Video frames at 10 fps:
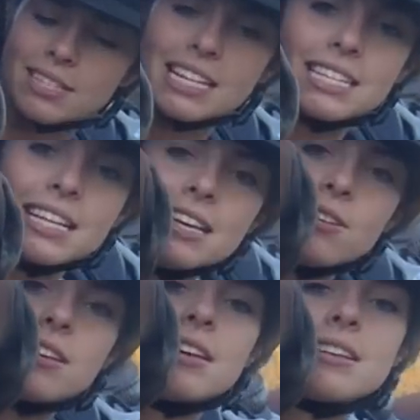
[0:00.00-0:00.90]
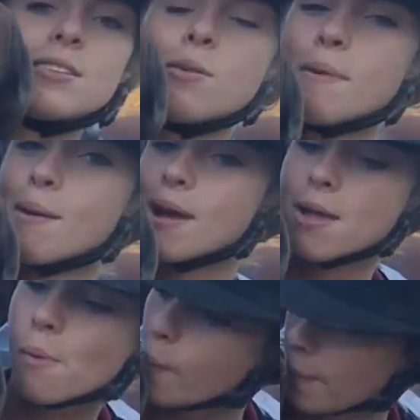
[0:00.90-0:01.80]
That's the thing. You can click the little bell
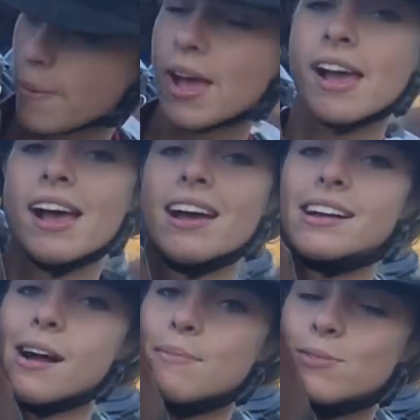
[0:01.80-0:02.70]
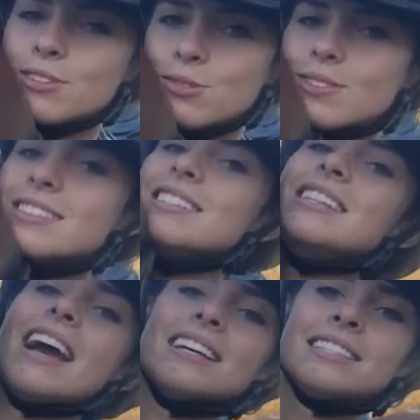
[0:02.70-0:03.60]
button. Comment what you want to see
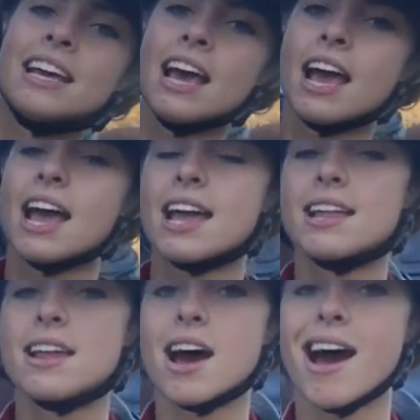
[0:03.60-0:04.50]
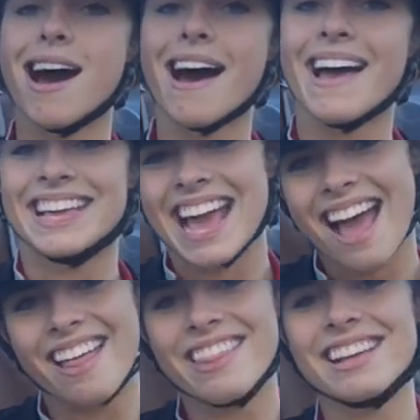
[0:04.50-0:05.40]
next, and
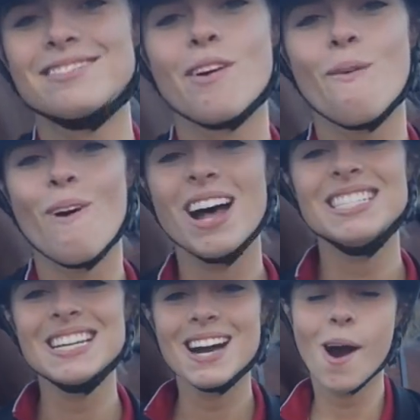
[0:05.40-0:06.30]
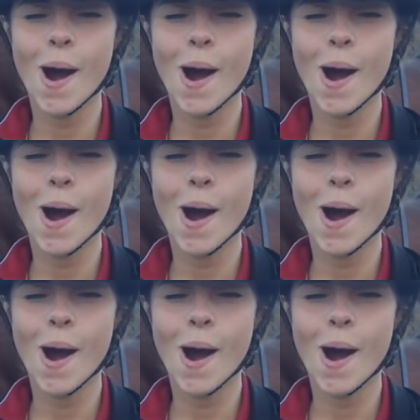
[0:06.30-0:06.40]
yeah, thanks for watching.